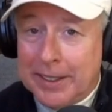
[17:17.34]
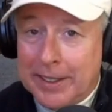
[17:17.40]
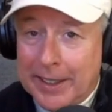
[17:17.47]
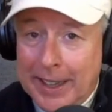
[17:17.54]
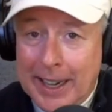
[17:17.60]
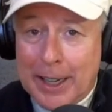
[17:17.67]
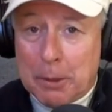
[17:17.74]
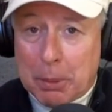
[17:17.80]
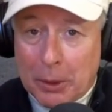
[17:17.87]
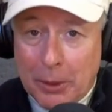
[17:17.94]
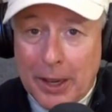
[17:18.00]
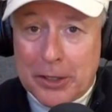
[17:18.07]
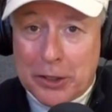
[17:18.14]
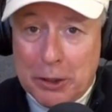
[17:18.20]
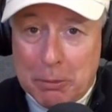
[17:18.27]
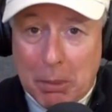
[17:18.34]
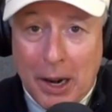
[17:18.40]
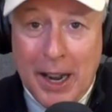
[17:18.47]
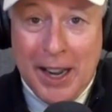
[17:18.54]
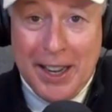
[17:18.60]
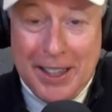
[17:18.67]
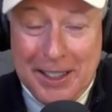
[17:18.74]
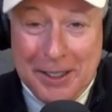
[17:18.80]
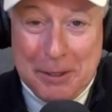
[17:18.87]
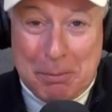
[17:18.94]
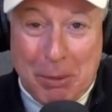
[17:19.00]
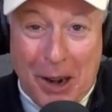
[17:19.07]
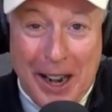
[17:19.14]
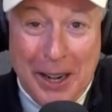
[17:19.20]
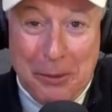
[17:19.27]
he ain't a progressive.
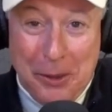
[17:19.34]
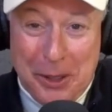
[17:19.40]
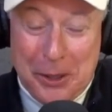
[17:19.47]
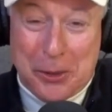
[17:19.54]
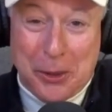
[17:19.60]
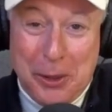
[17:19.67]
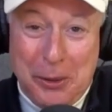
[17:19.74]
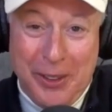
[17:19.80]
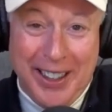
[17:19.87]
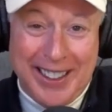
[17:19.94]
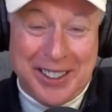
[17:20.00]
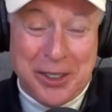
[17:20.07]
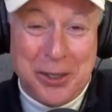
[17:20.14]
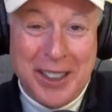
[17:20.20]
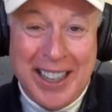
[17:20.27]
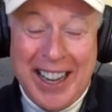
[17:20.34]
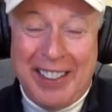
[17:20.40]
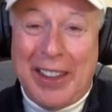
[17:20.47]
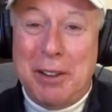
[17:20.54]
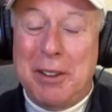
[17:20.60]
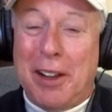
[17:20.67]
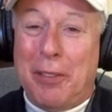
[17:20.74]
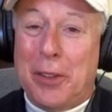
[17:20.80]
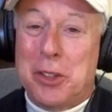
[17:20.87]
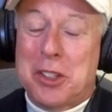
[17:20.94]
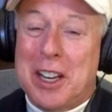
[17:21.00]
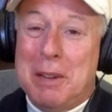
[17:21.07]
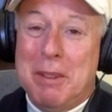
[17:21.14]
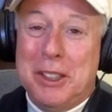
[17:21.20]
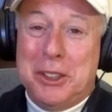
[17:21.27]
Brian would agree with that too. They've got the
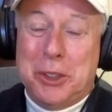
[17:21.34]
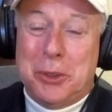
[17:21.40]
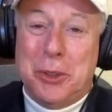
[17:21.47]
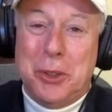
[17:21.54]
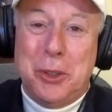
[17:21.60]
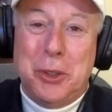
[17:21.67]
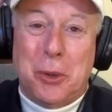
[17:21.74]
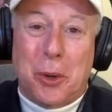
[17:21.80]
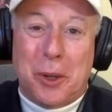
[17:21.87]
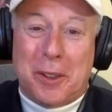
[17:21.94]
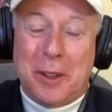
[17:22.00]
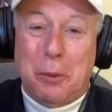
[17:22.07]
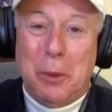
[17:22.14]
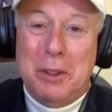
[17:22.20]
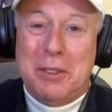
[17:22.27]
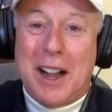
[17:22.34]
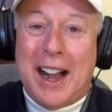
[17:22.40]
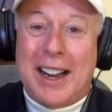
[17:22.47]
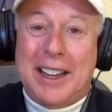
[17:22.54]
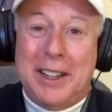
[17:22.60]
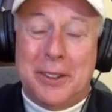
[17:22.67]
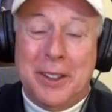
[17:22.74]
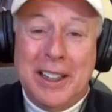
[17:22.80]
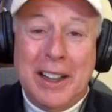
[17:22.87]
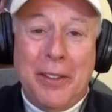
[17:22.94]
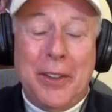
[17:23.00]
same issue in New York that we've got here.